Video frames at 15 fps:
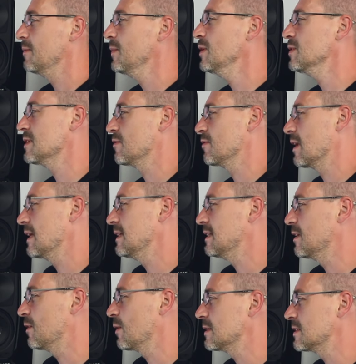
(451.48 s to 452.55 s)
Music
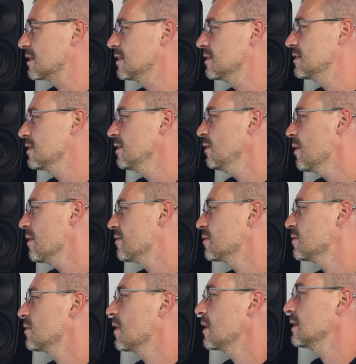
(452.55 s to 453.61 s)
related question: do you
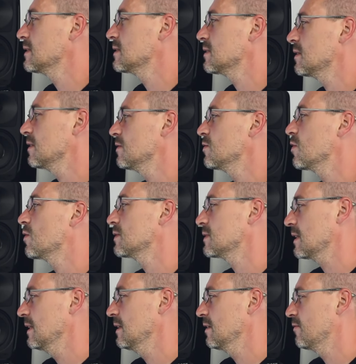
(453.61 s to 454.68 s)
ever write
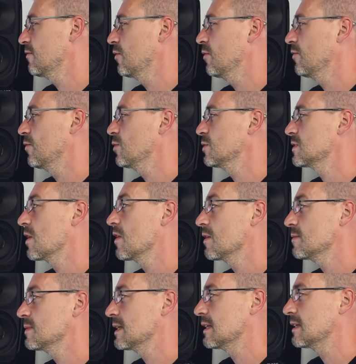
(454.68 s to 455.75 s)
not in the 4/4
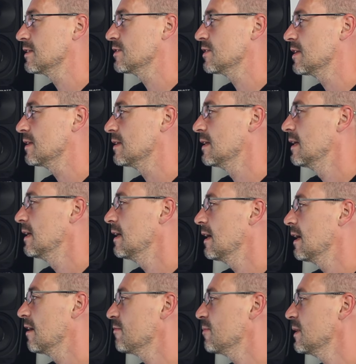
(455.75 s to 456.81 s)
time signature?
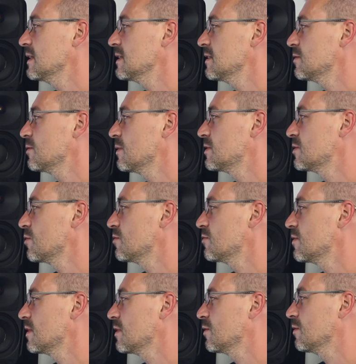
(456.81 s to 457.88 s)
I've been listening to a
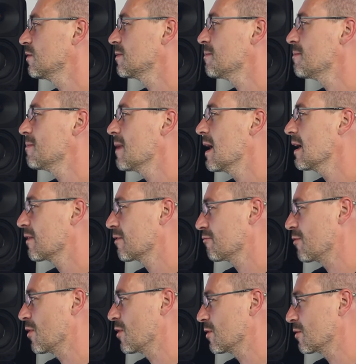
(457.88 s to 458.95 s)
genre called
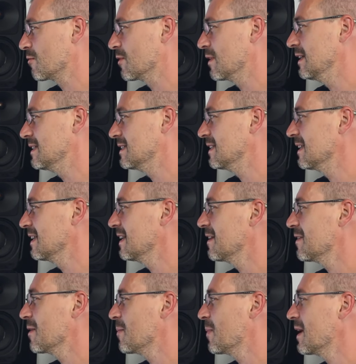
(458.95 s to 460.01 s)
math rock recently,
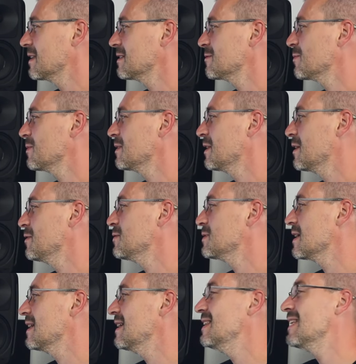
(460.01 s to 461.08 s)
and the bands will
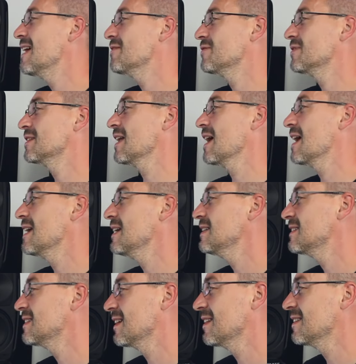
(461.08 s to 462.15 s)
use
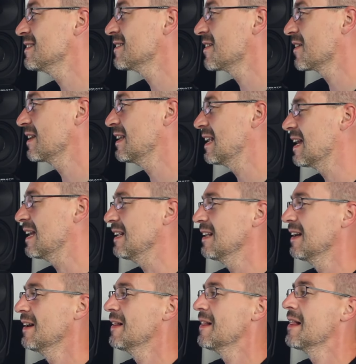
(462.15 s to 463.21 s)
11/8 and
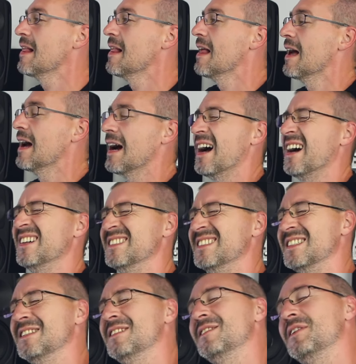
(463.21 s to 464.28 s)
9/8.
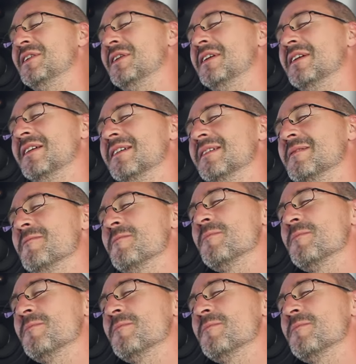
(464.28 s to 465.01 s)
Oh,